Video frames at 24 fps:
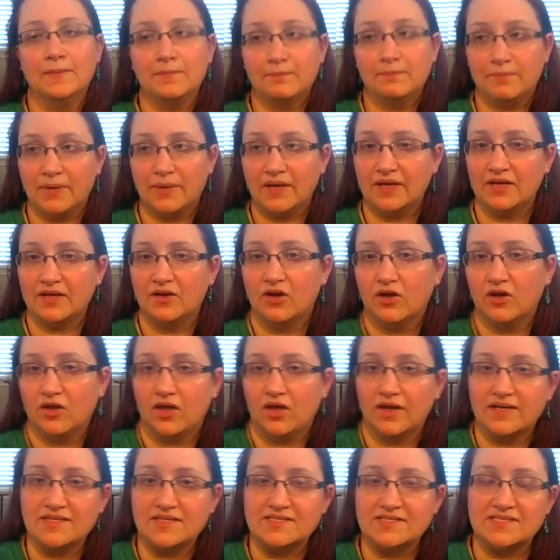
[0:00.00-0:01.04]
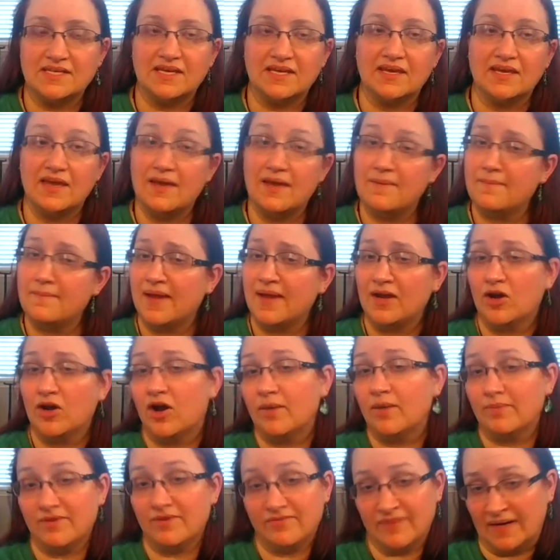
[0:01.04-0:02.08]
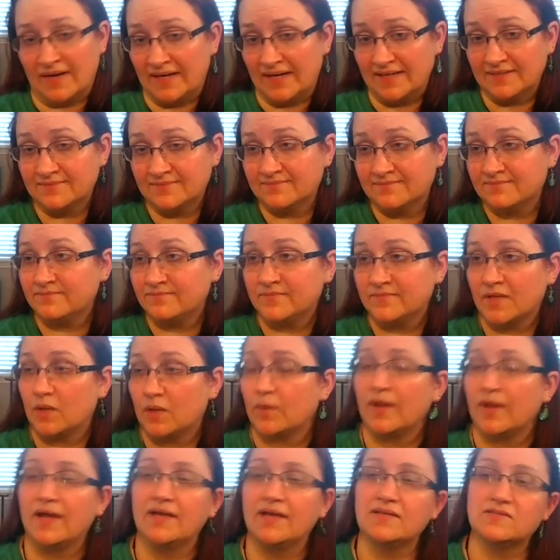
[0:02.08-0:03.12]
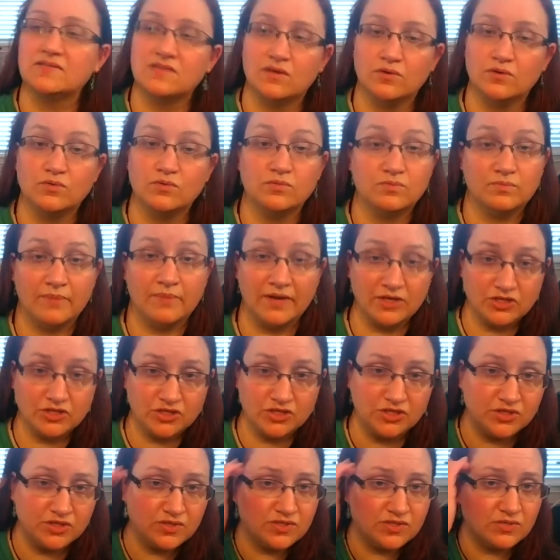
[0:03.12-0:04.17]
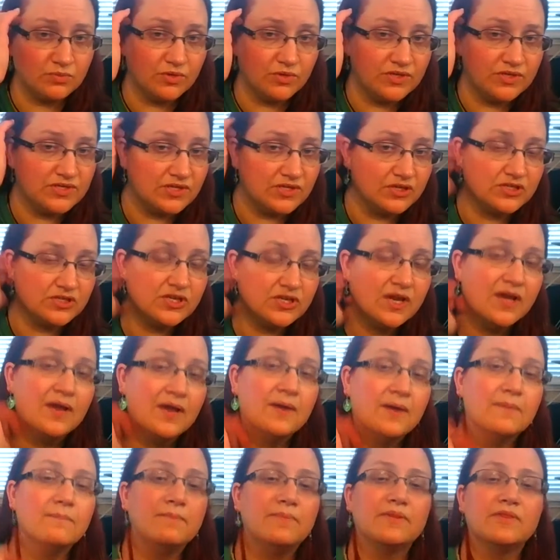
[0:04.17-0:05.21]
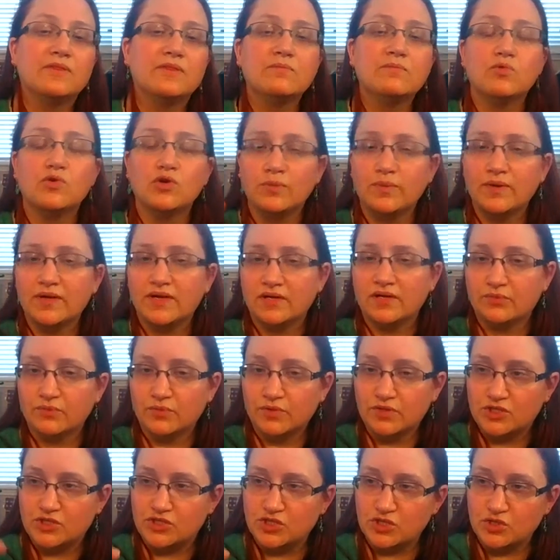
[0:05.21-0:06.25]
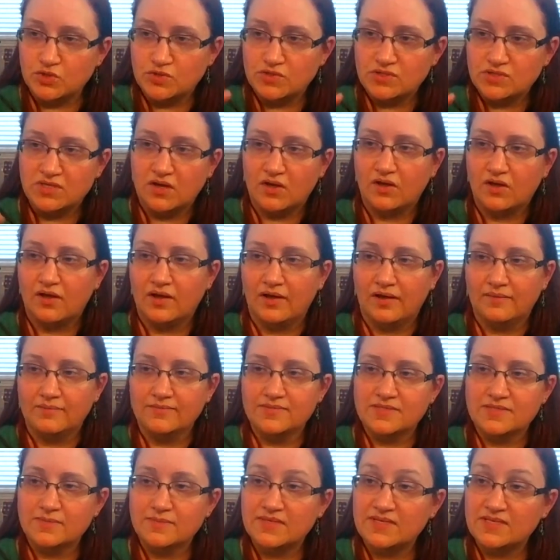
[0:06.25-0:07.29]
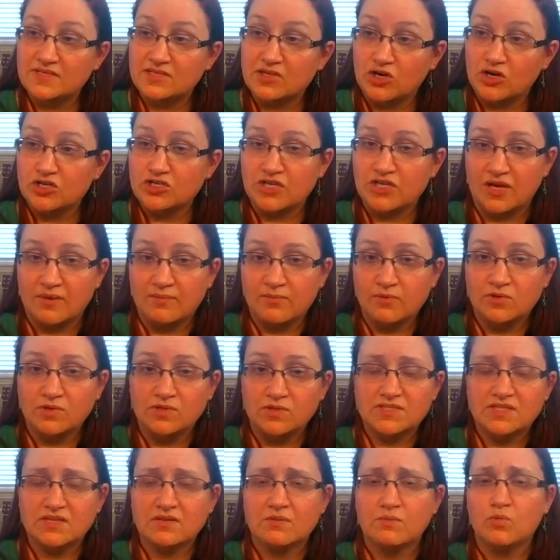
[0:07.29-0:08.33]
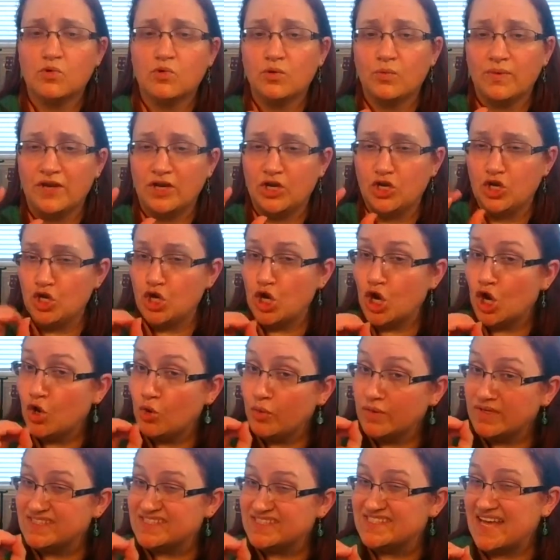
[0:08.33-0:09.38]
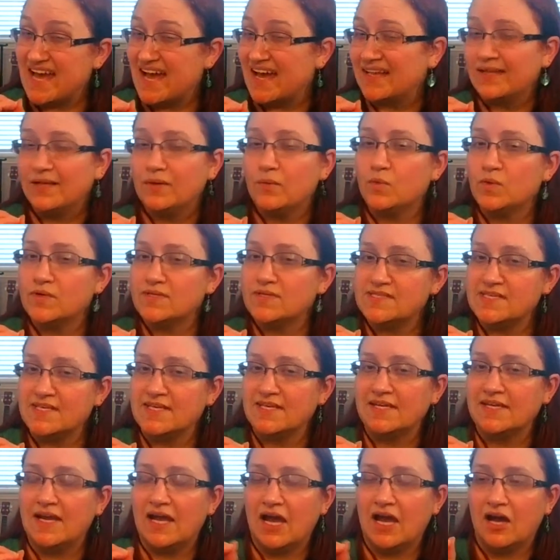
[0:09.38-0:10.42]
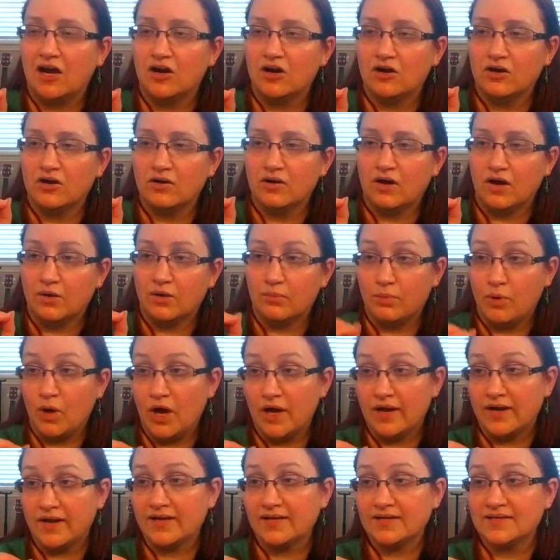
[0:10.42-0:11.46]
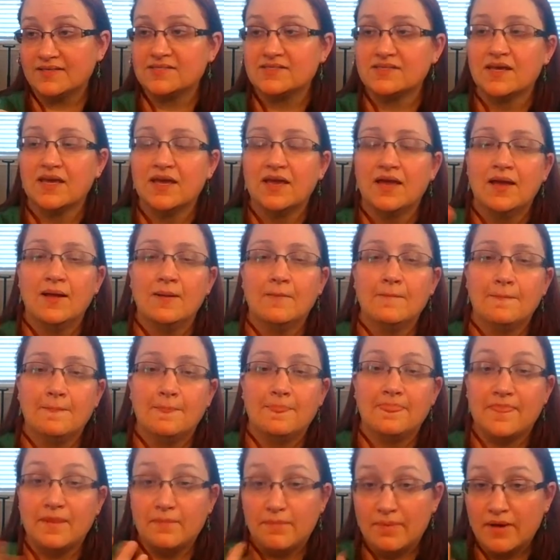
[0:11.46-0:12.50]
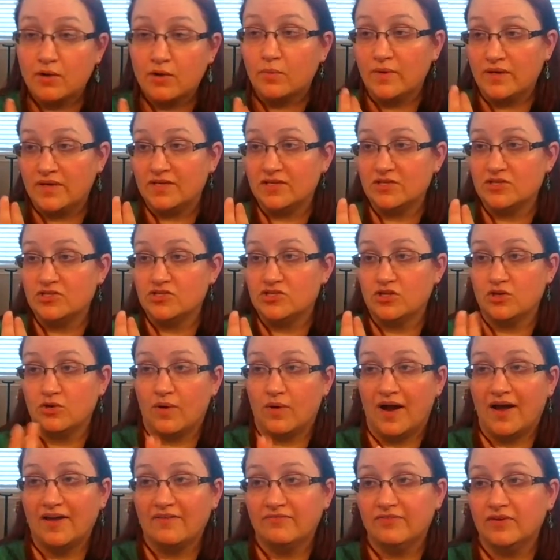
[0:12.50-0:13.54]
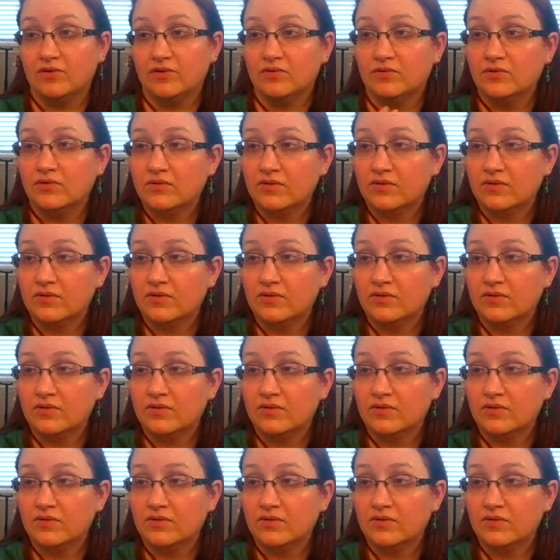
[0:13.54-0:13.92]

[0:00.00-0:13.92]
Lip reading: But in all honesty, it may not be fine. Okay, so make sure you do some research. But the more we can reduce some of these harsh chemicals, and the more we know exactly what's in our products, the better we can do, I feel.